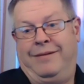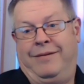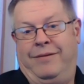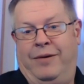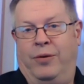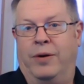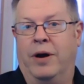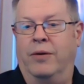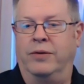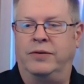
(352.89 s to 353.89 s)
who
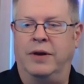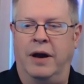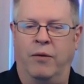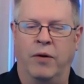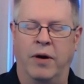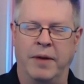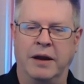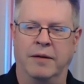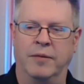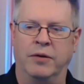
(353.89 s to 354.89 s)
knows uh, what may
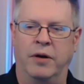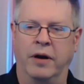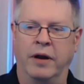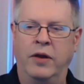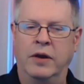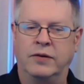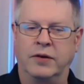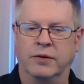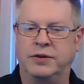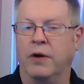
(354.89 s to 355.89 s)
come along.
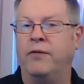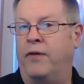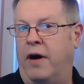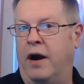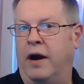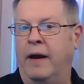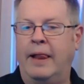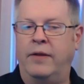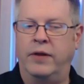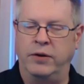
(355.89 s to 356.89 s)
So so far,
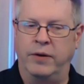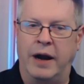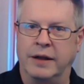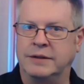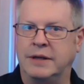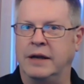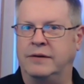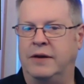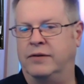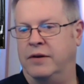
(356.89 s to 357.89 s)
the United States
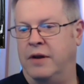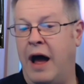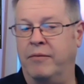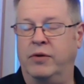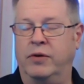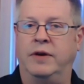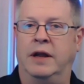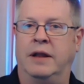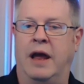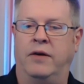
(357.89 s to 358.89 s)
has not moved
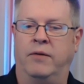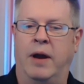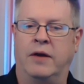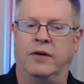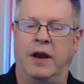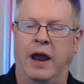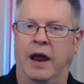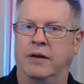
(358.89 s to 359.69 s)
in that direction, and